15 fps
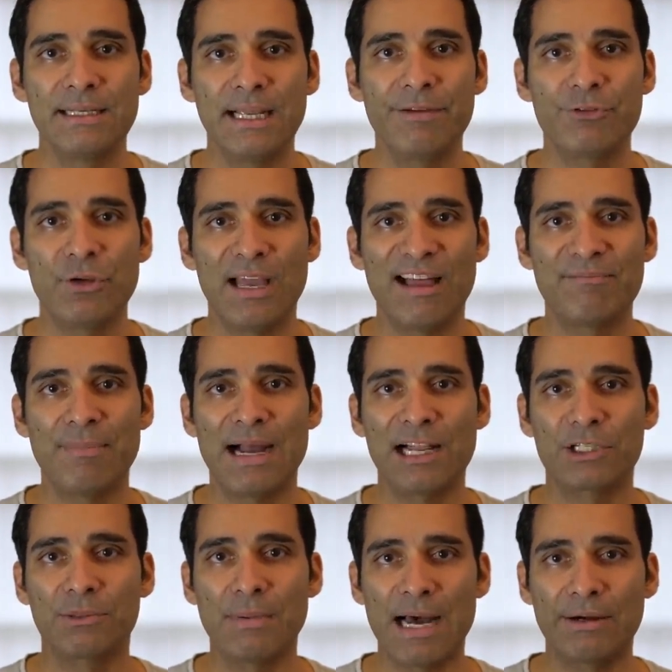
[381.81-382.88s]
if you have
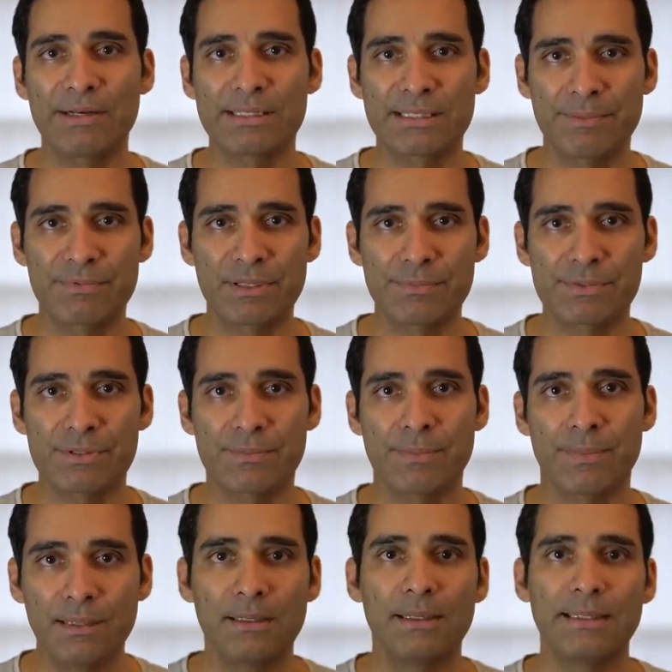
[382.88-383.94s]
mild or moderate symptoms.